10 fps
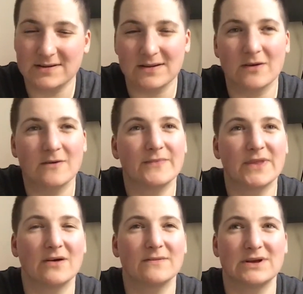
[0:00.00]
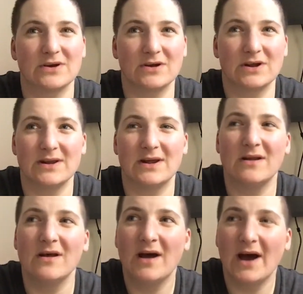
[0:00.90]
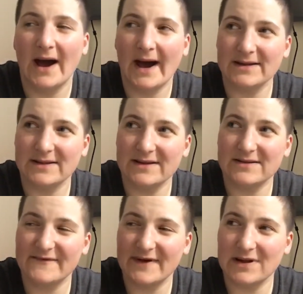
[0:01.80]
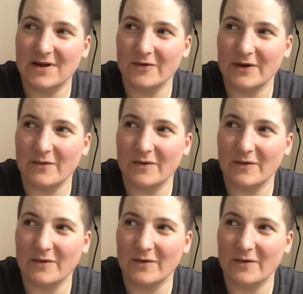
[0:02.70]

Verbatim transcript: So that'll be good. And then I'd like to find out like